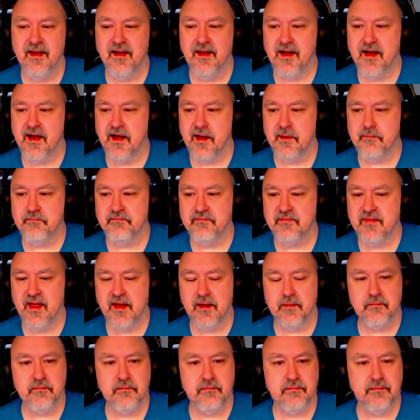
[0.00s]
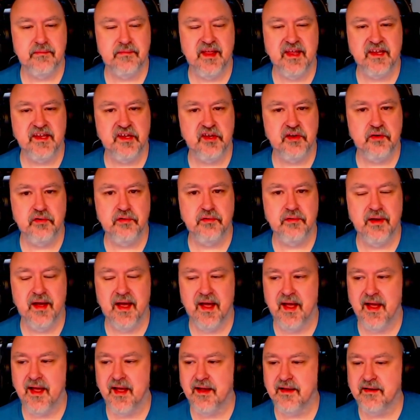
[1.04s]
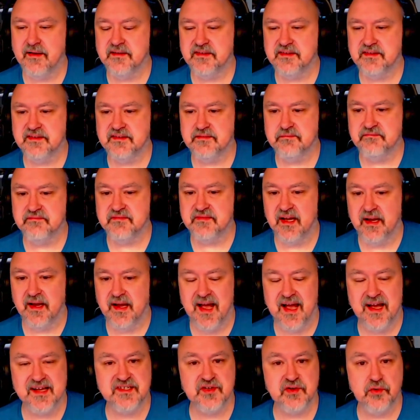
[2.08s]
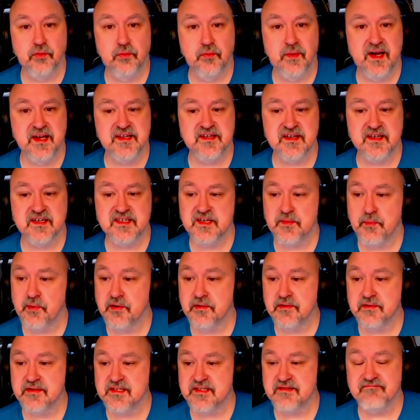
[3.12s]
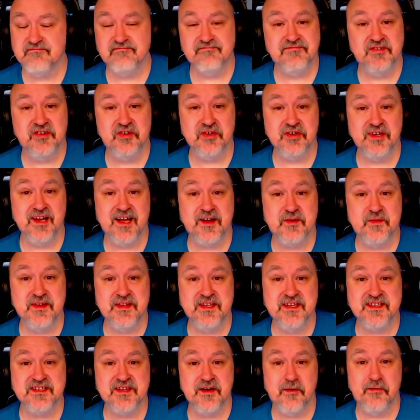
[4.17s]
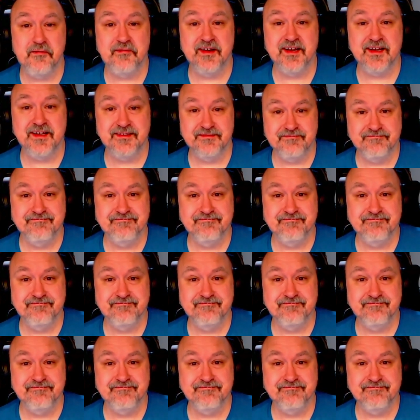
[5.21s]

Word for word: Um, yeah, thank you, and yeah, as always, I suppose. Good luck with your solving.